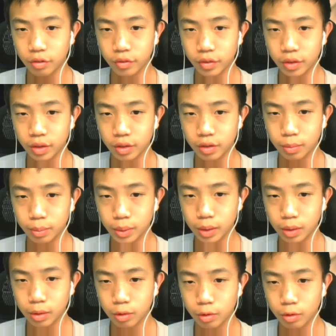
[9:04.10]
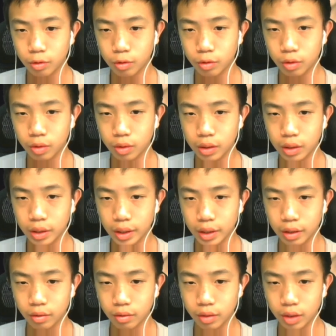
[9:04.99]
little bit, or an
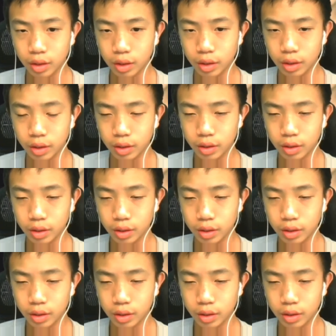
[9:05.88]
outline.